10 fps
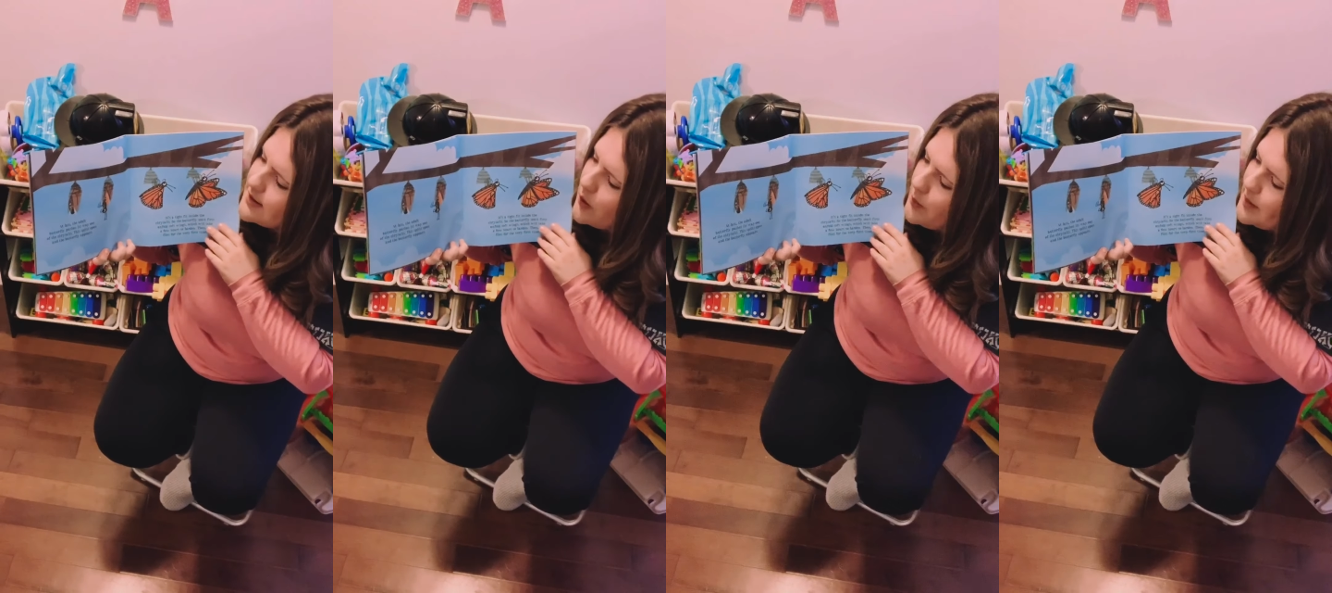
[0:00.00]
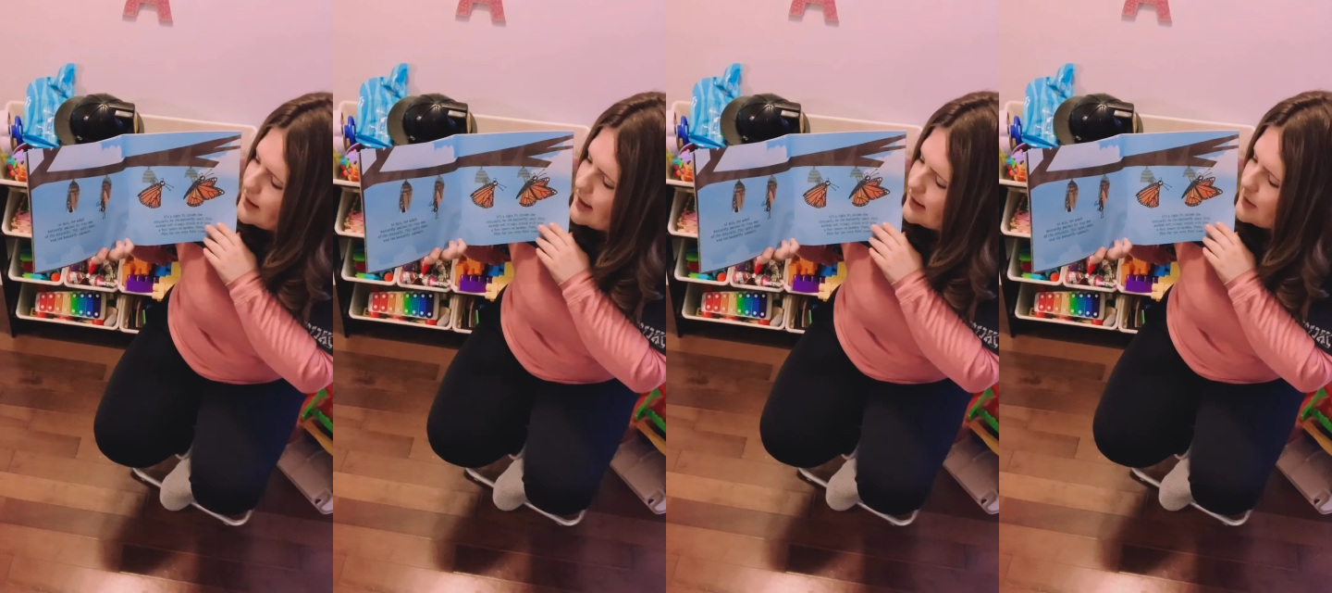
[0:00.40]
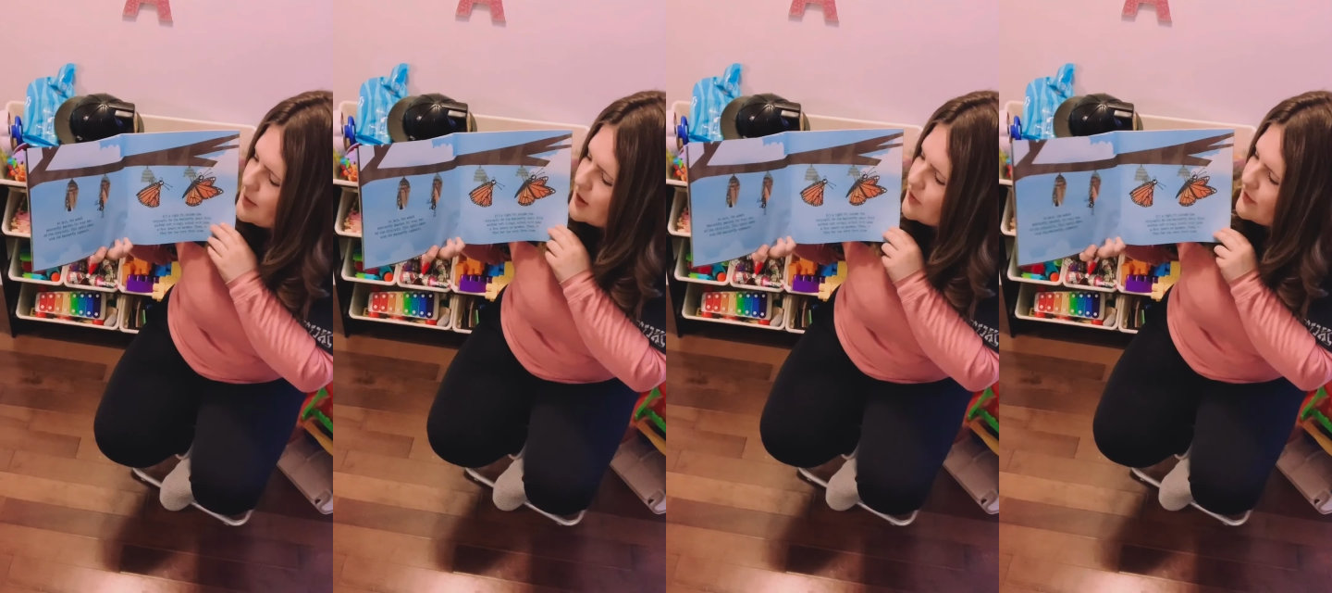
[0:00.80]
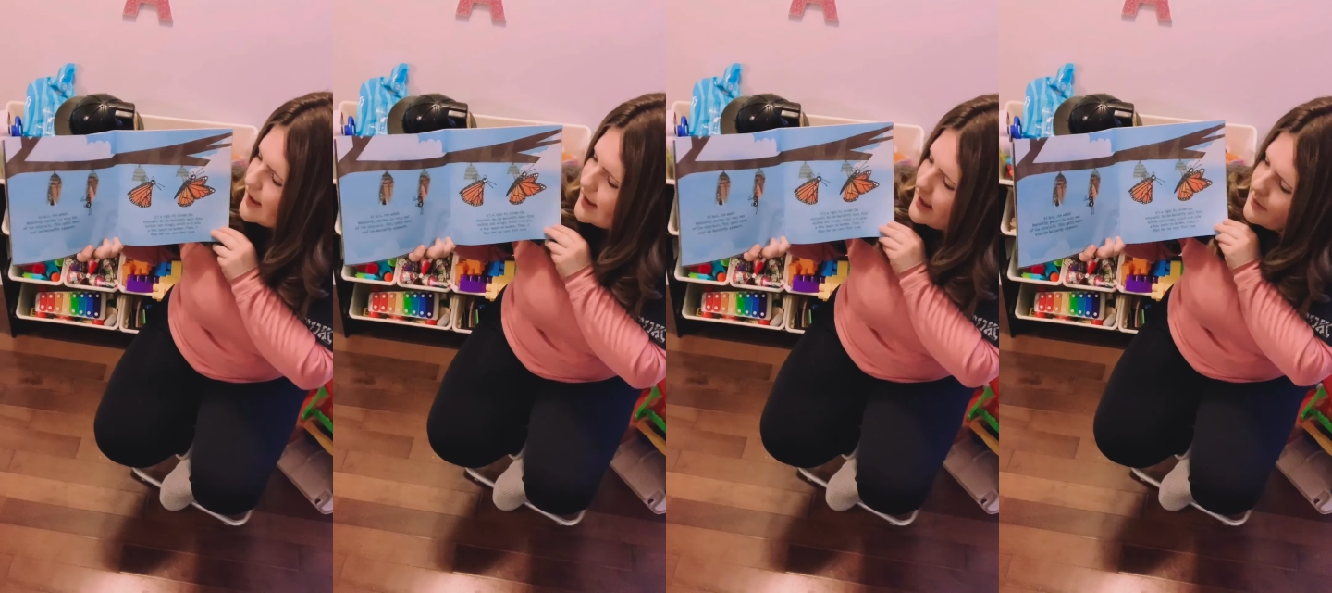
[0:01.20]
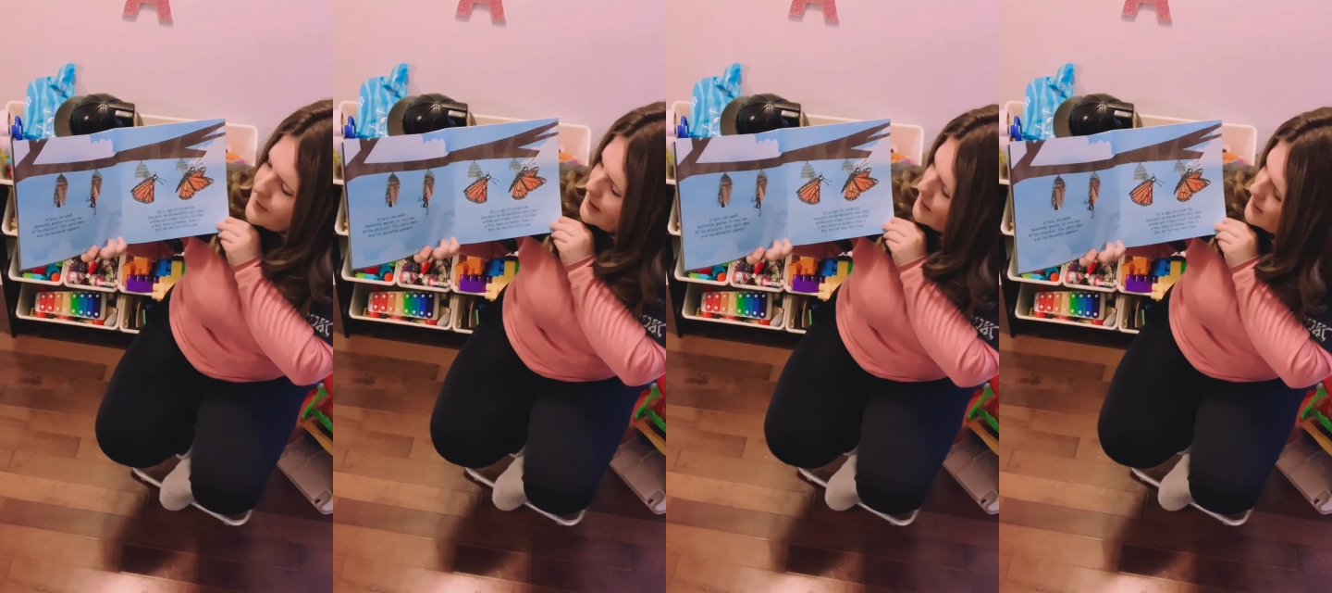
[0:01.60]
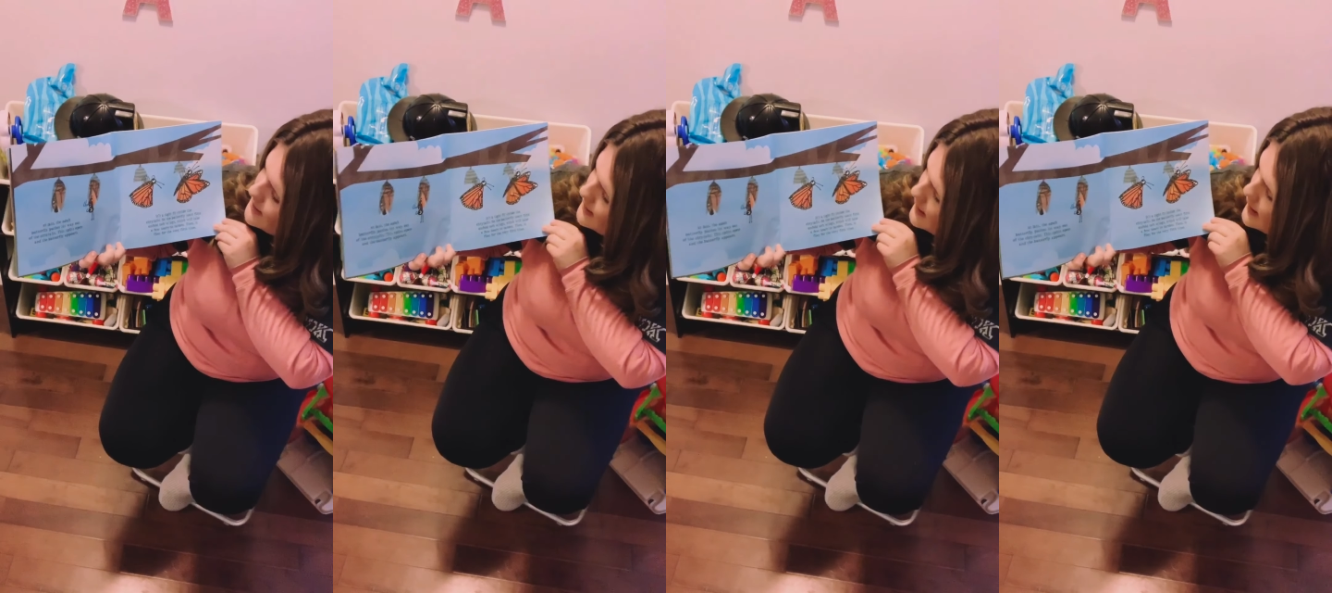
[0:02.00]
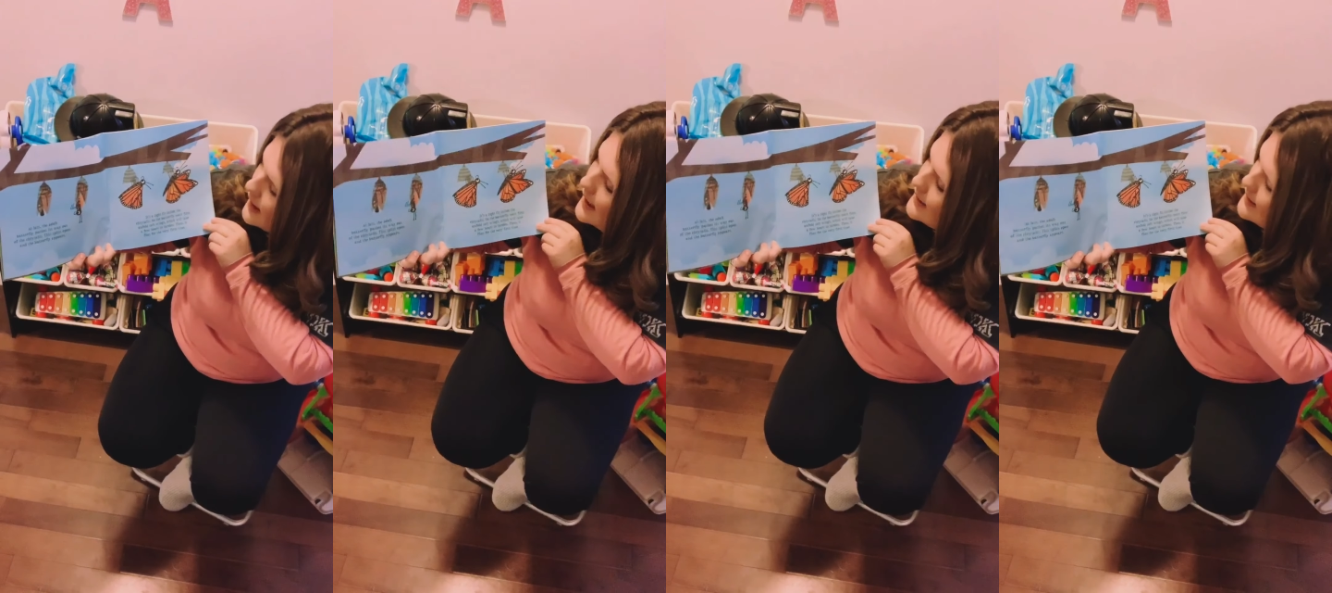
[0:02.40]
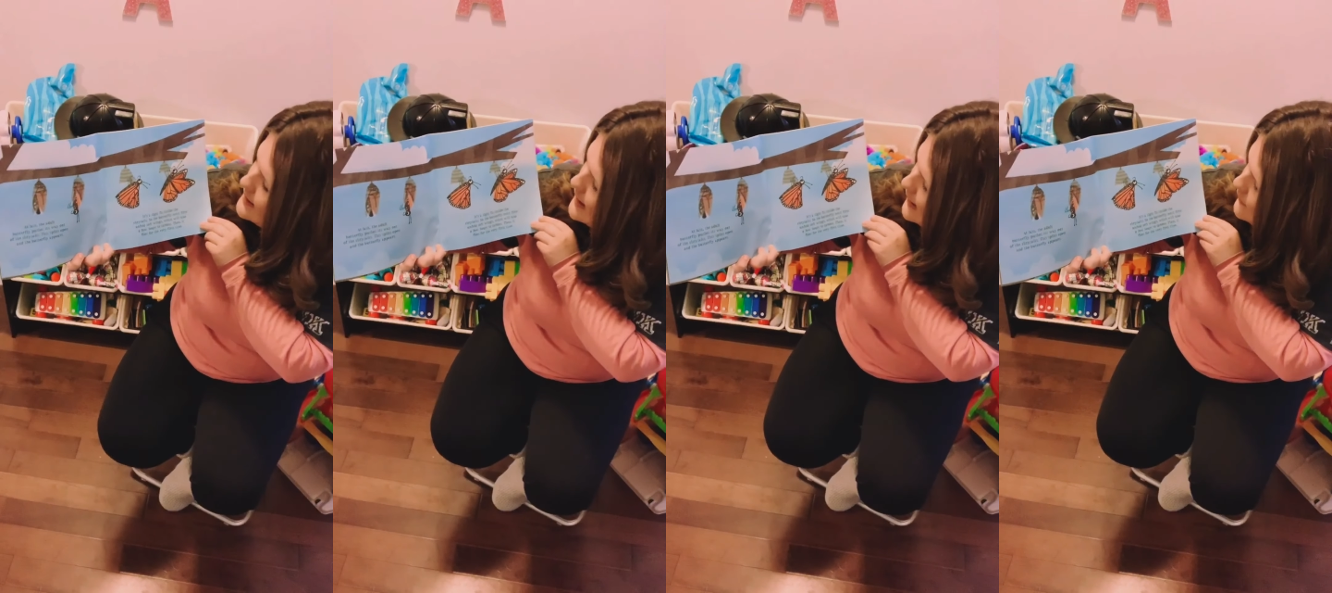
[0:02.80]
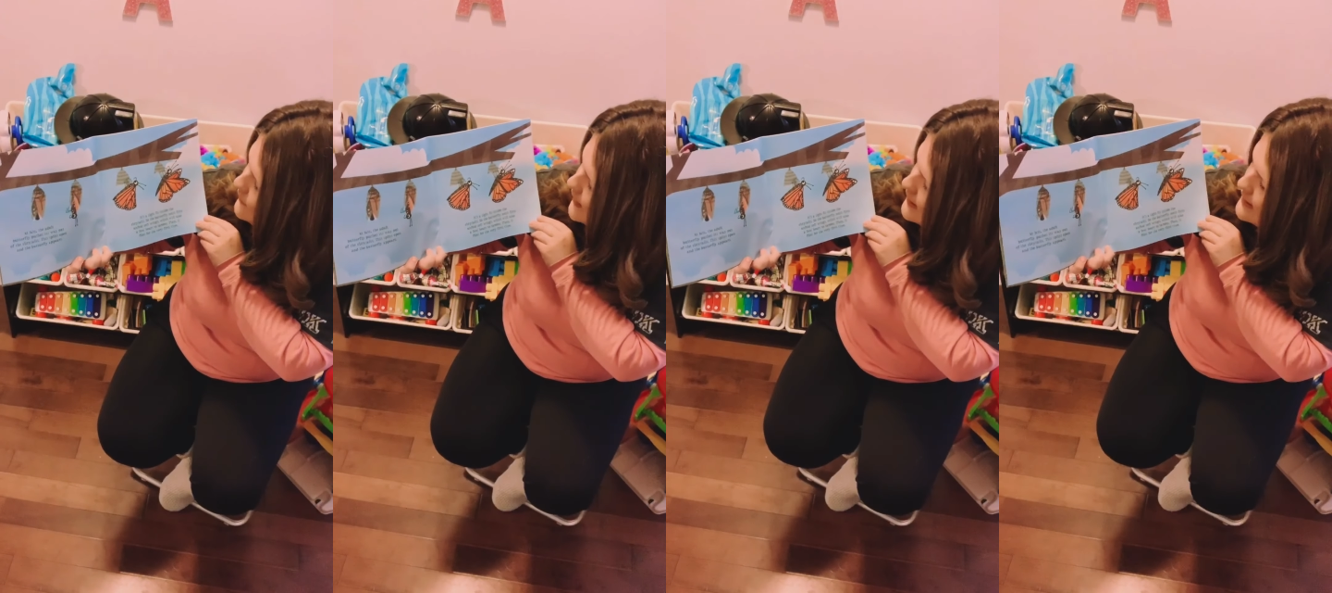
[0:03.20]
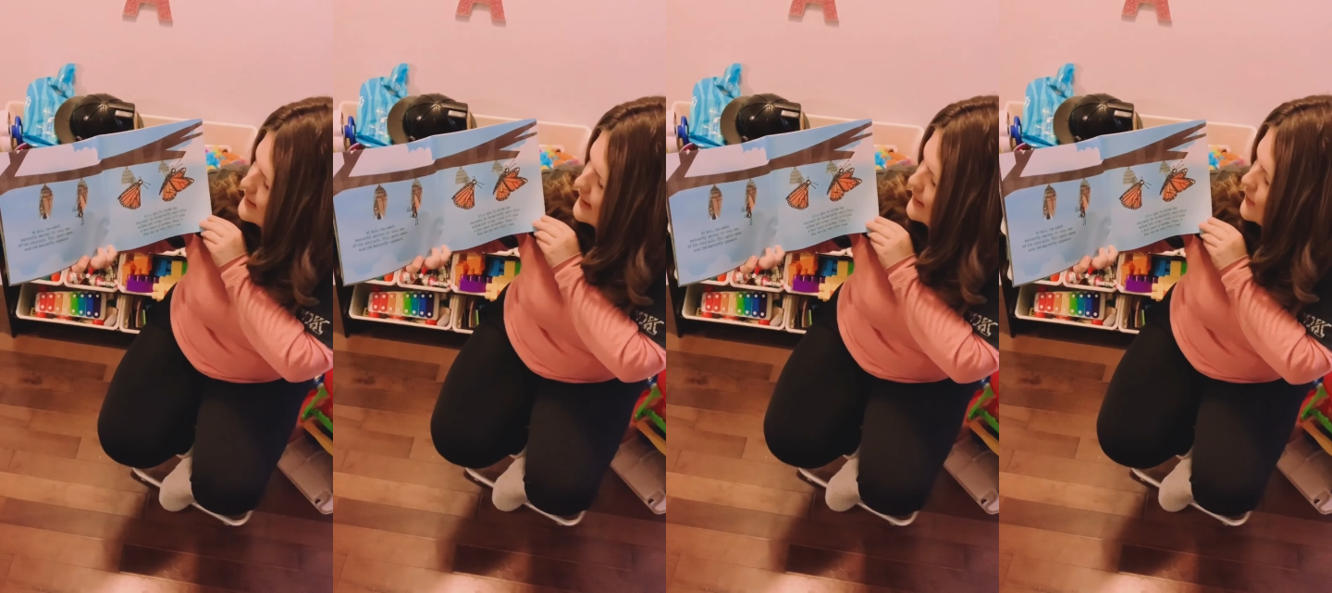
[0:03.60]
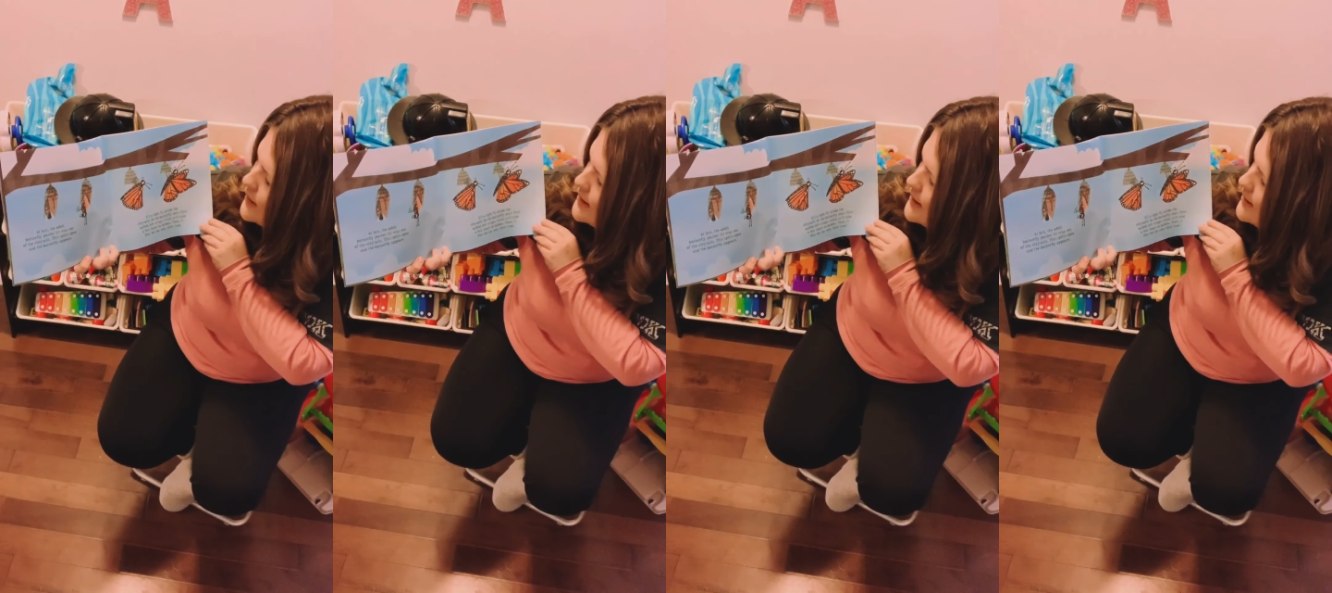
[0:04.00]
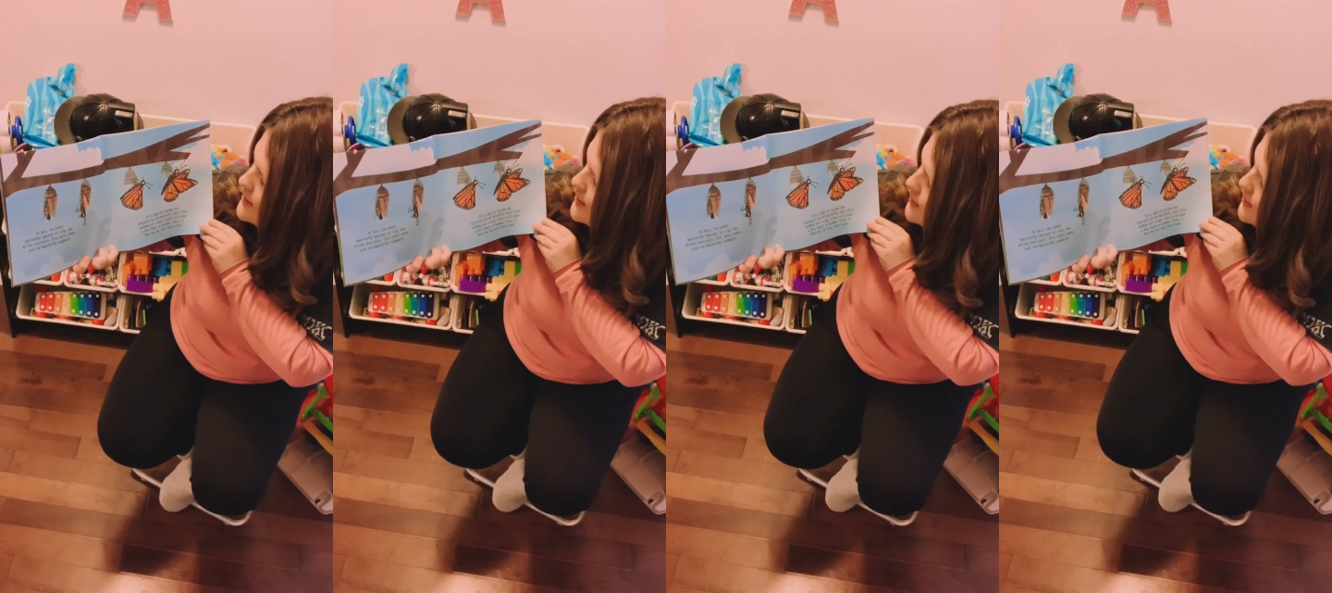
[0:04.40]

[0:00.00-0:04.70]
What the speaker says: Nobody's mouth can be seen.